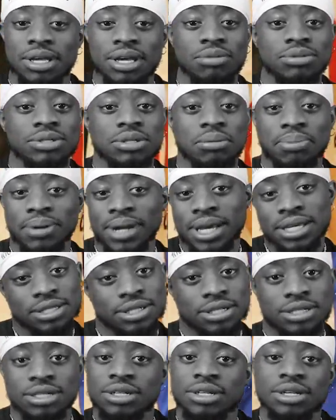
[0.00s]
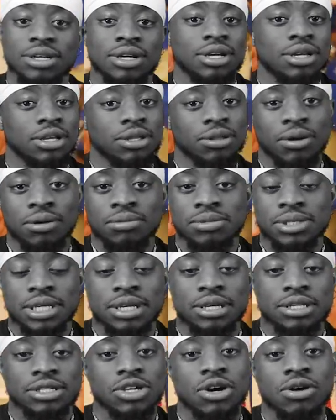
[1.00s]
It was a pleasure. You know what
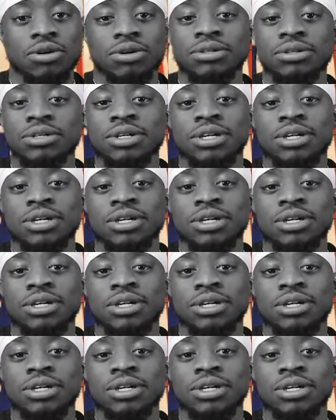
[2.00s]
I'm saying?